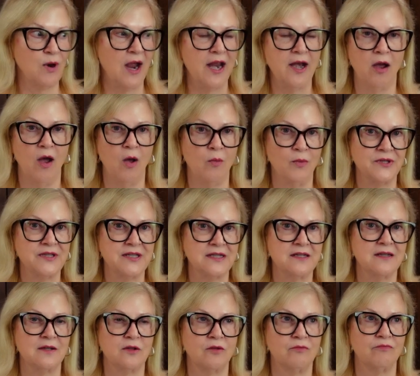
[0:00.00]
right? Almost
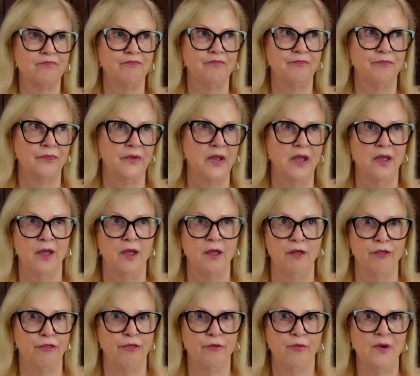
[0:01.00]

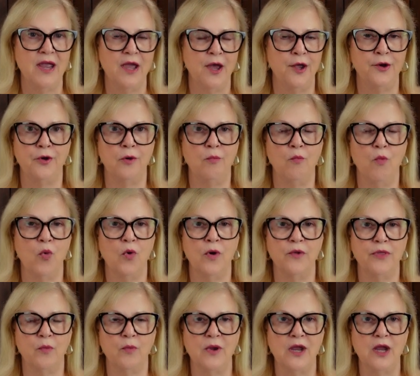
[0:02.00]
300 more
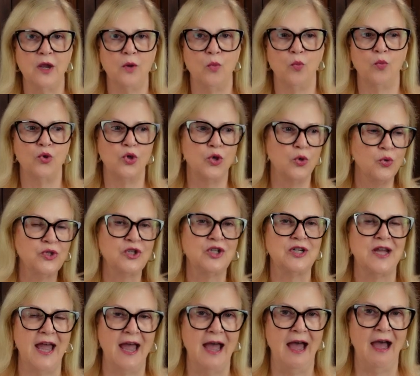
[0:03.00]
than we used
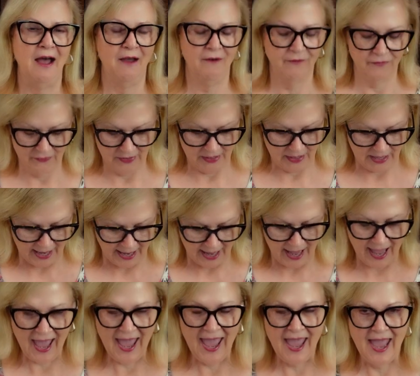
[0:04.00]
to have.
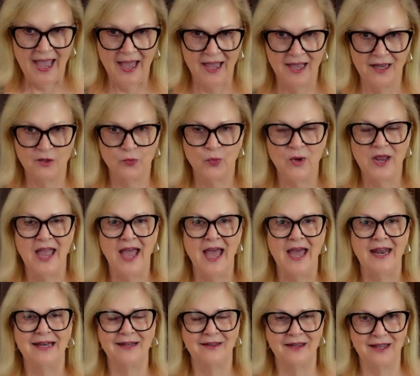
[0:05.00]
And we
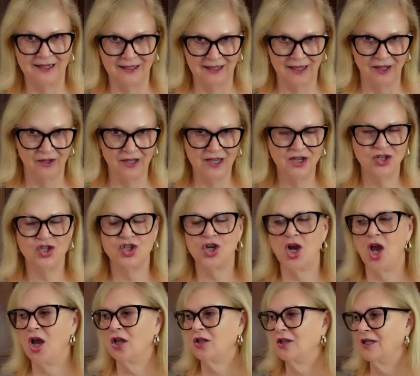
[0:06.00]
had the Lily's
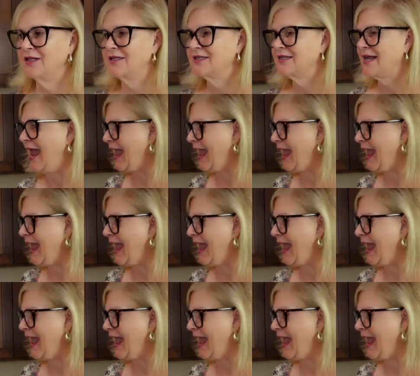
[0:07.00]
chocolates